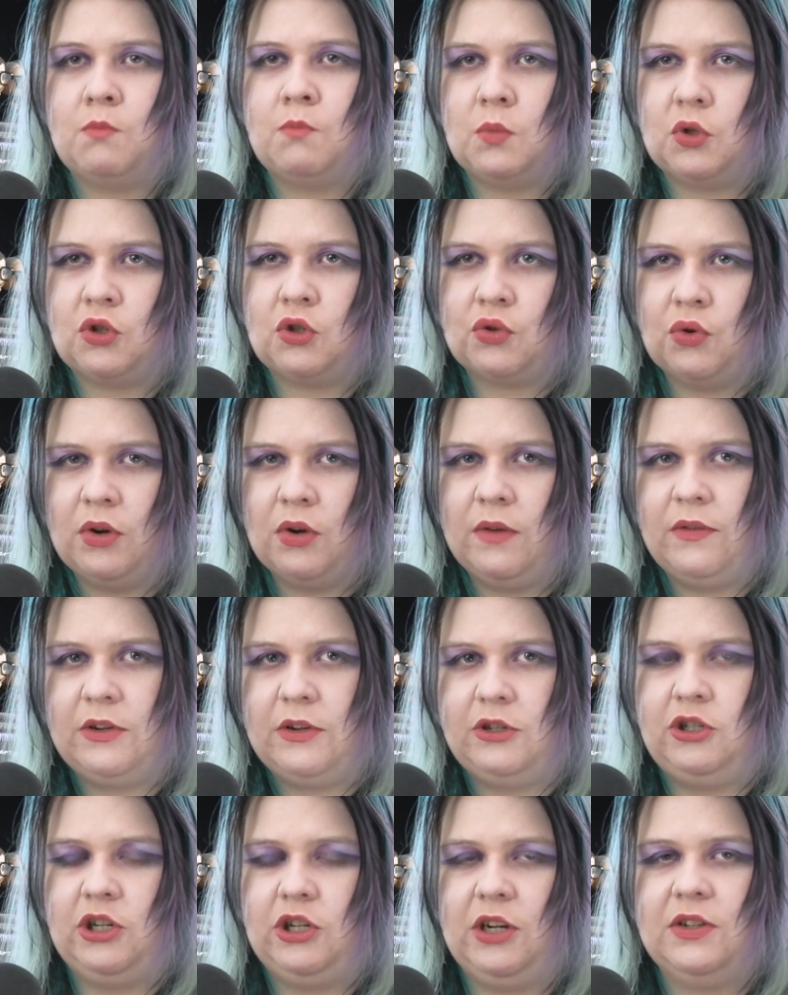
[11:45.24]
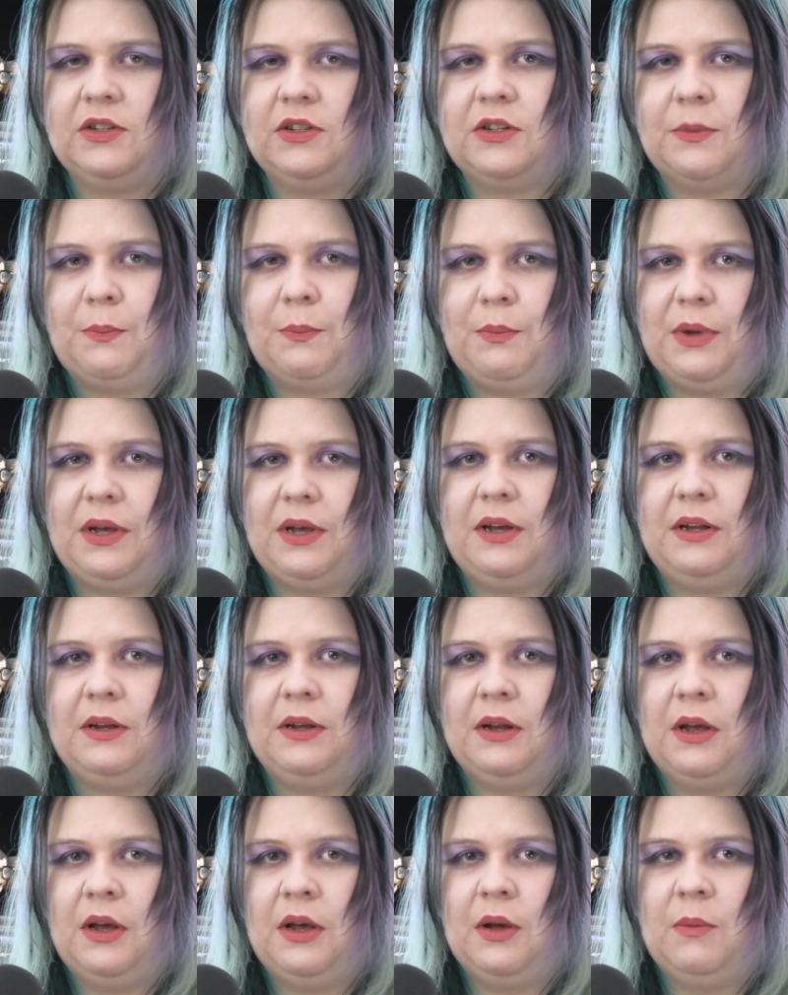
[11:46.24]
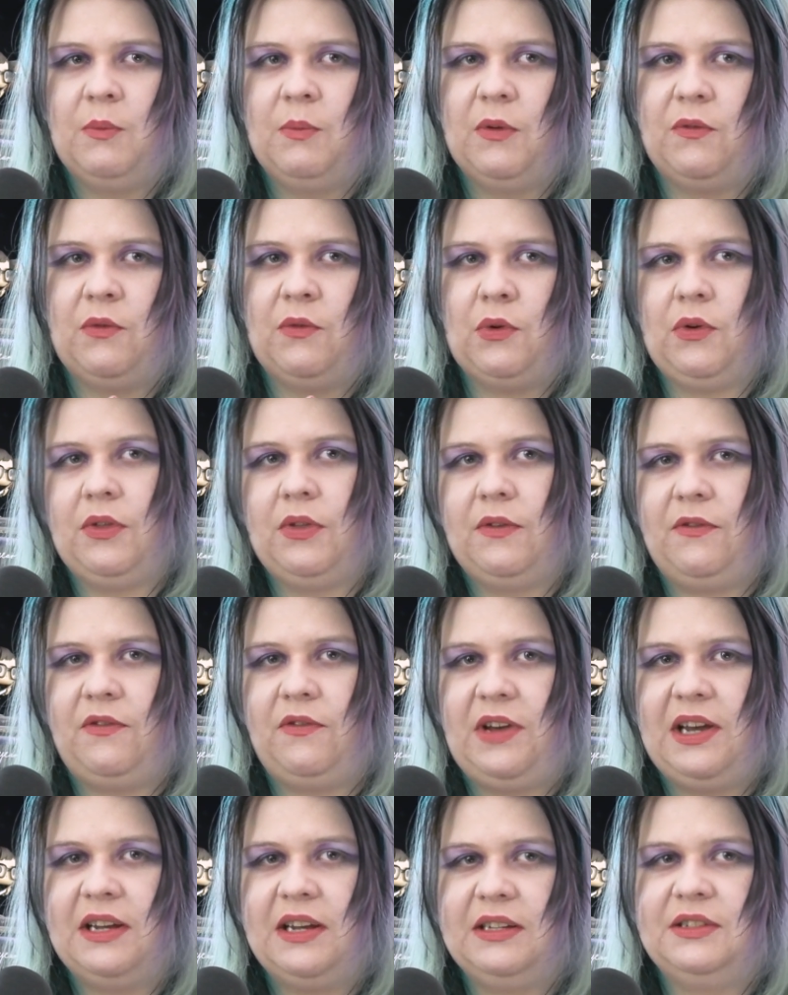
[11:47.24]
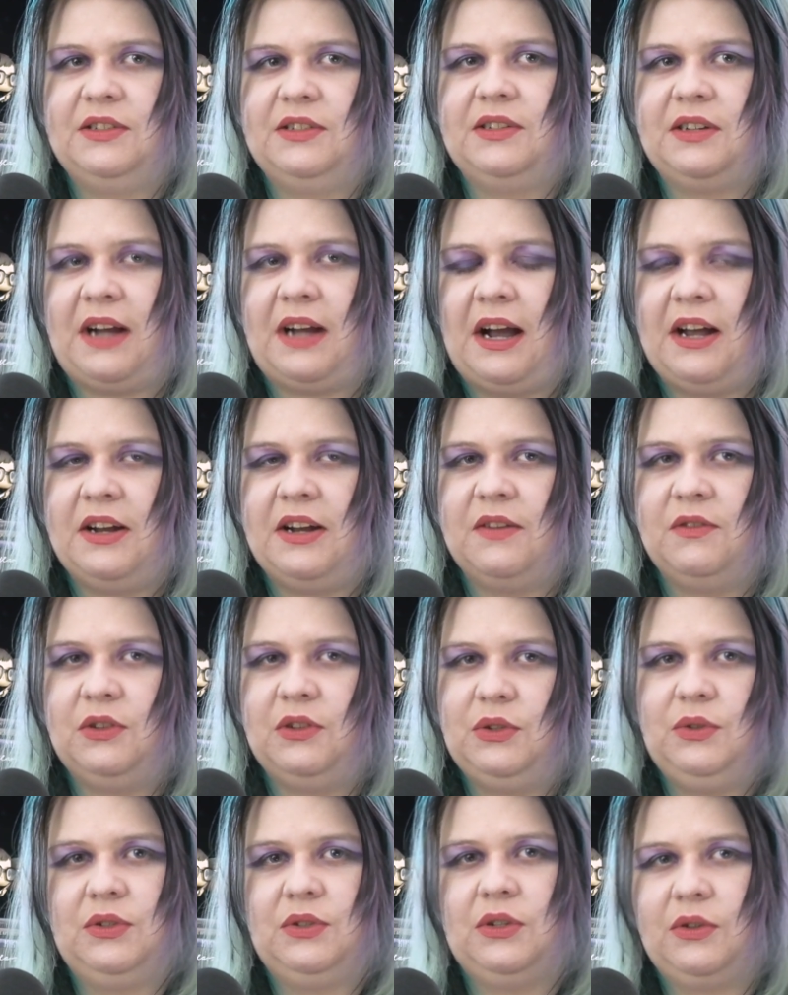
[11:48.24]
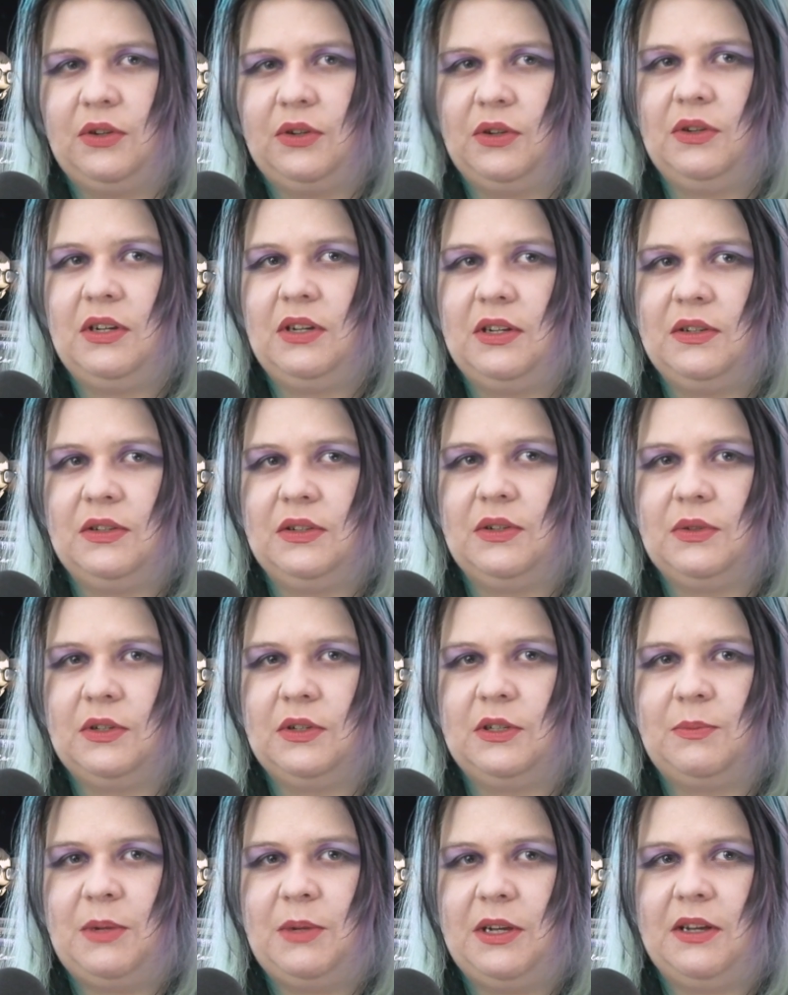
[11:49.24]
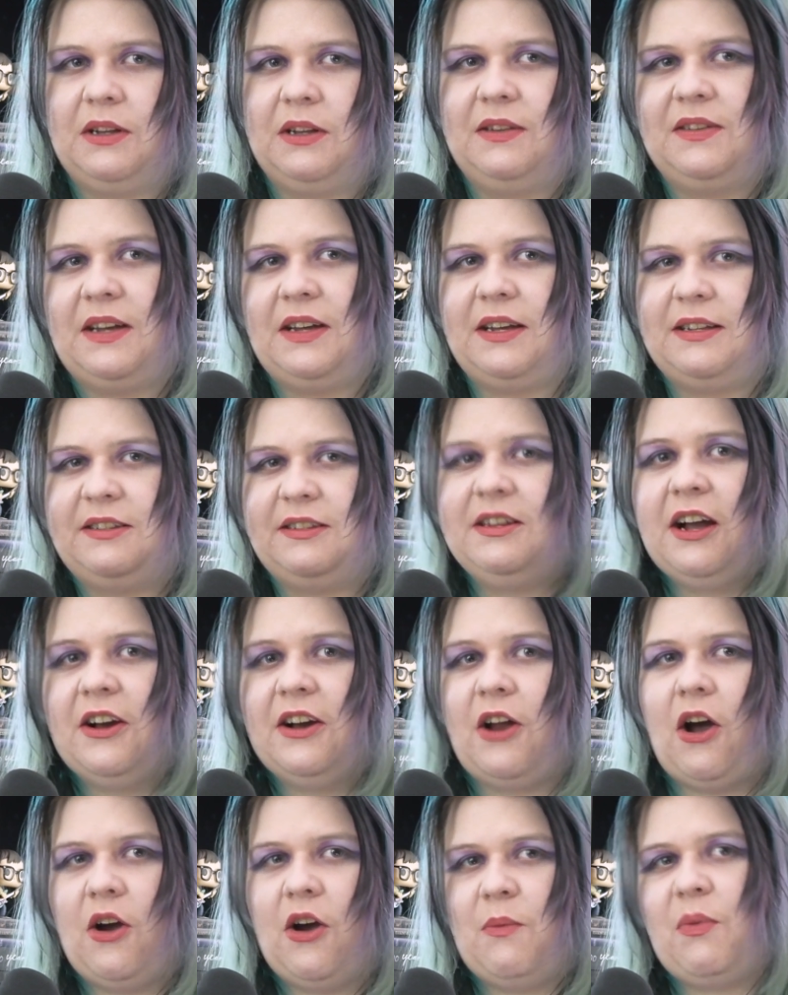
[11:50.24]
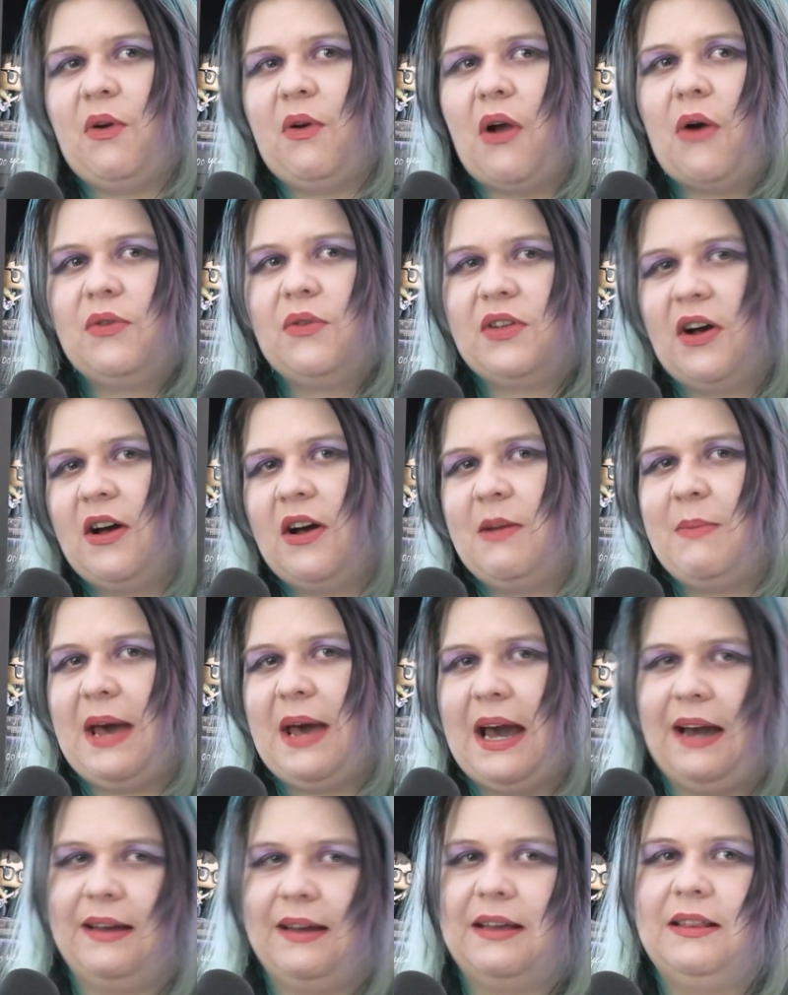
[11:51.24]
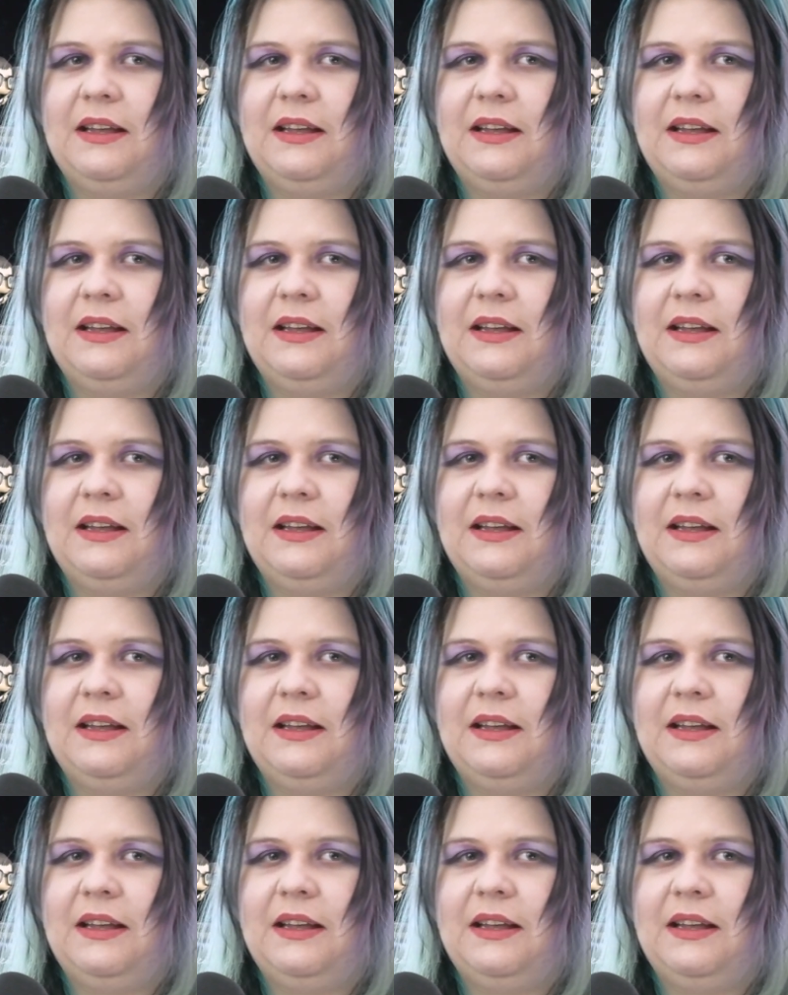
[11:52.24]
sort of adjust a bit before the fans kind of lose their cookies, so to speak, and say, it's not our proton pack.